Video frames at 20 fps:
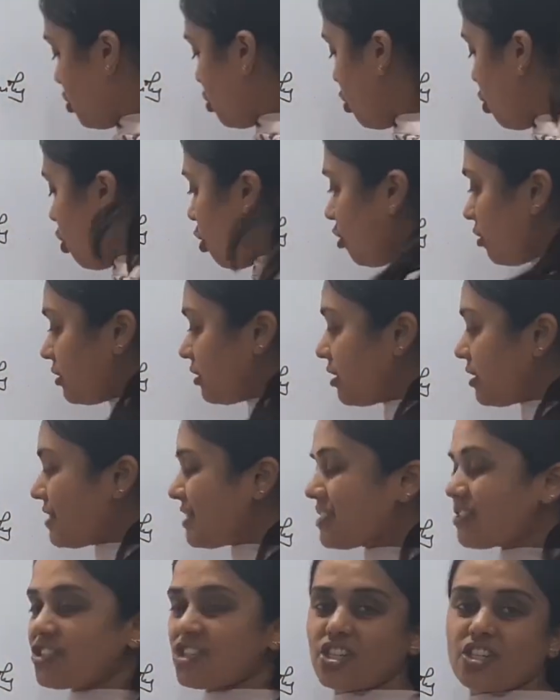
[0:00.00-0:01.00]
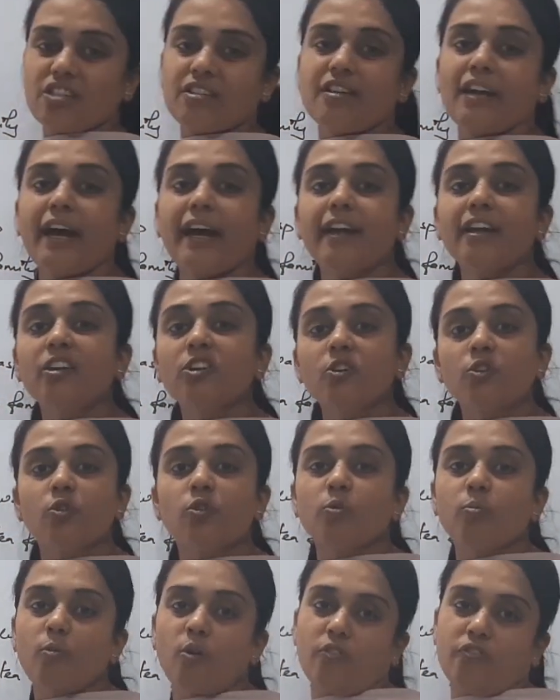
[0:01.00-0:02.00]
on the sterile
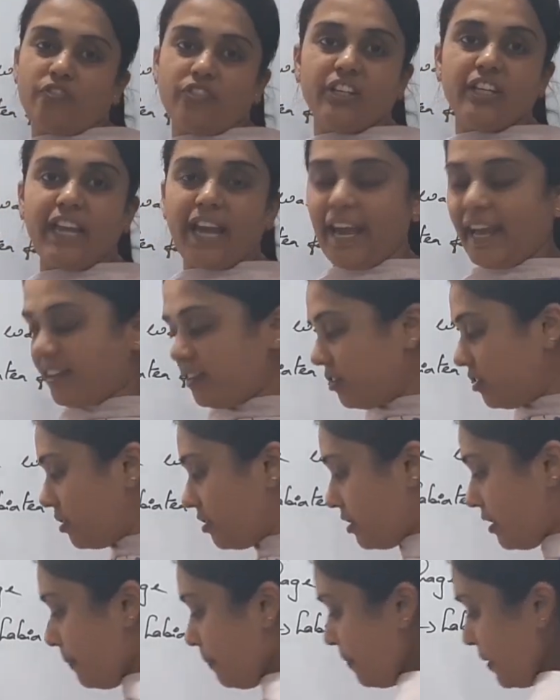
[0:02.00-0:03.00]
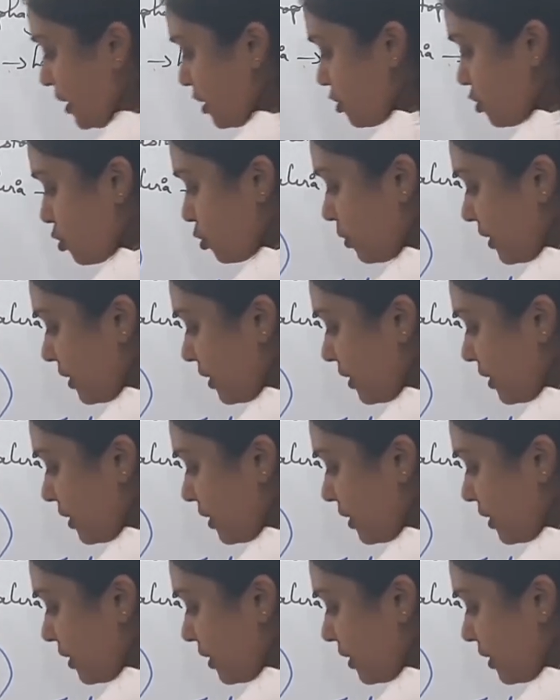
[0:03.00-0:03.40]
lobe of the anther. So